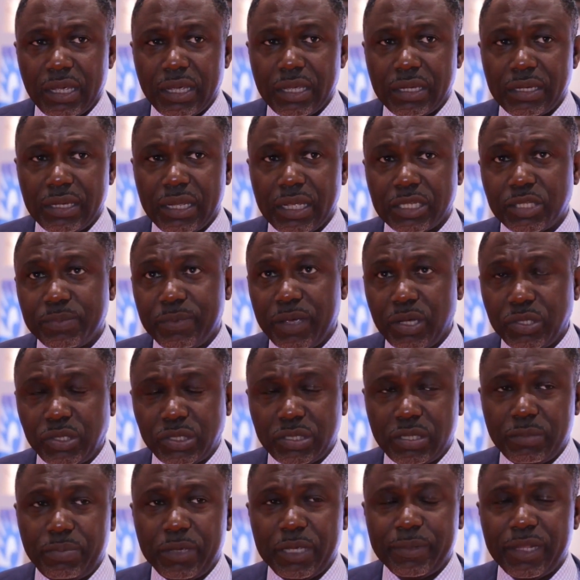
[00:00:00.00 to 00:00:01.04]
And as
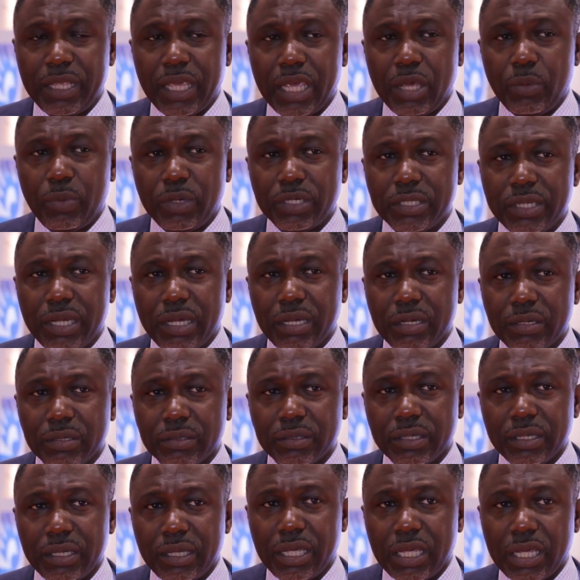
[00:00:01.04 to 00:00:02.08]
most of the people here will know,
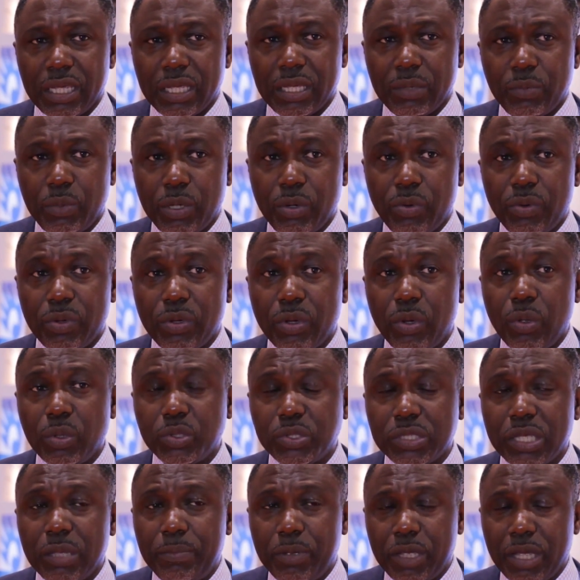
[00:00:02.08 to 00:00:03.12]
uh, we were
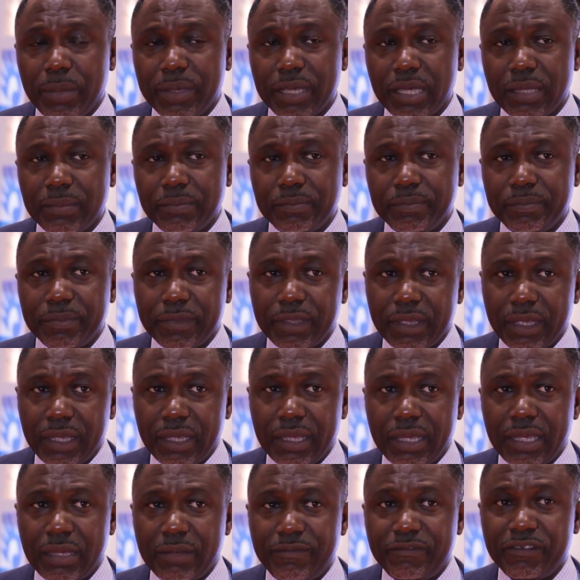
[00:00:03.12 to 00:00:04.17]
also at Birmingham
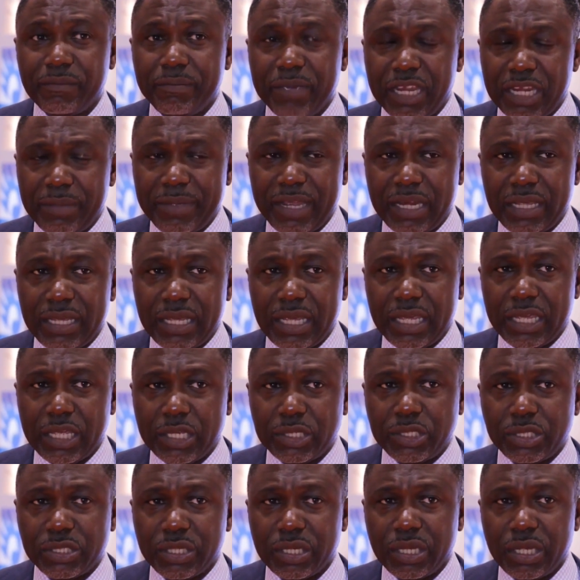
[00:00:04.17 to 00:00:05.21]
uh, for many, many
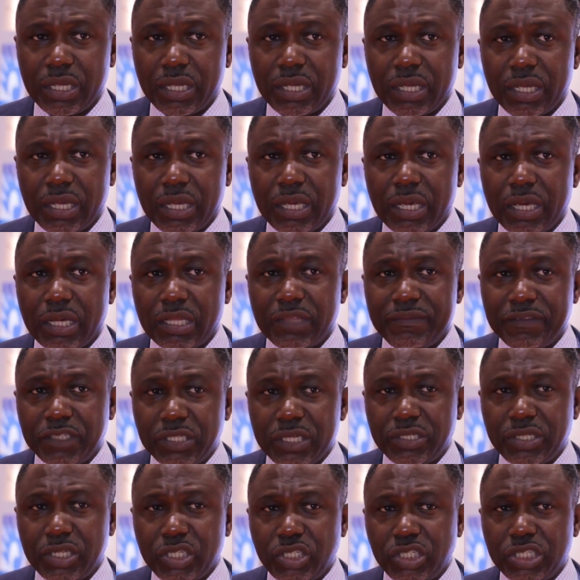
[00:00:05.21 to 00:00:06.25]
years. The
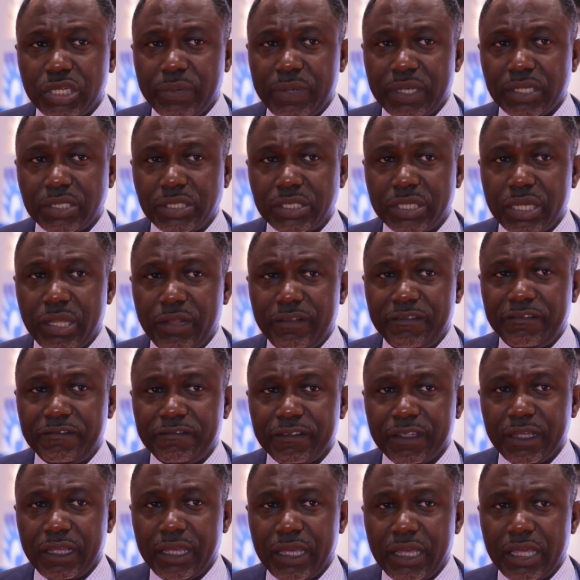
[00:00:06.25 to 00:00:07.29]
facilities show itself
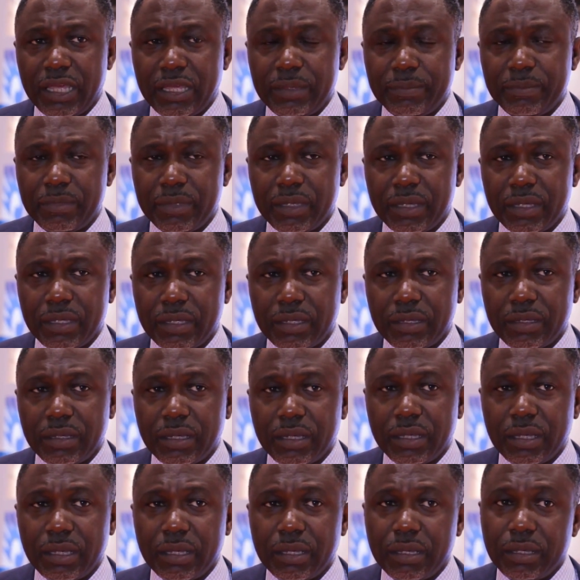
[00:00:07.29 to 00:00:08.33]
um,
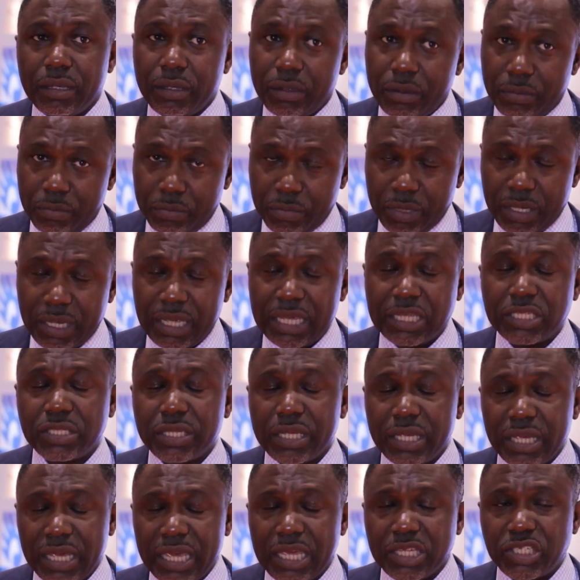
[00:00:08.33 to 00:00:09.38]

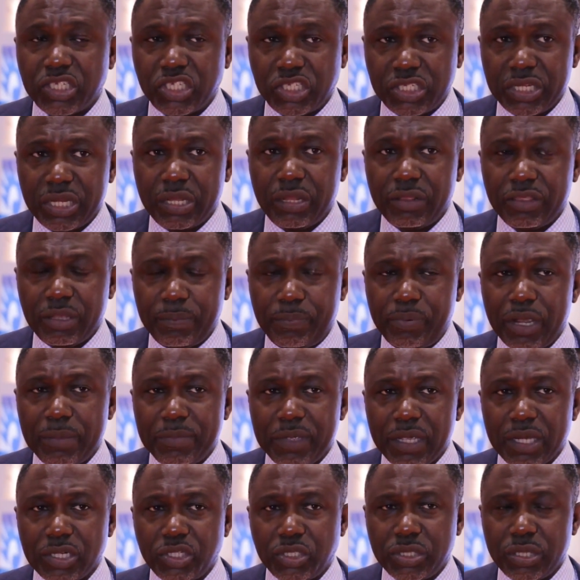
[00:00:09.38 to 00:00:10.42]
is, is still the
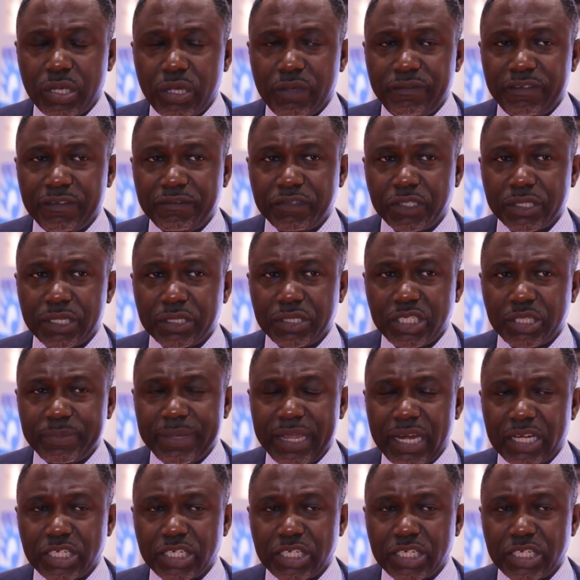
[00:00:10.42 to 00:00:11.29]
premier show for facilities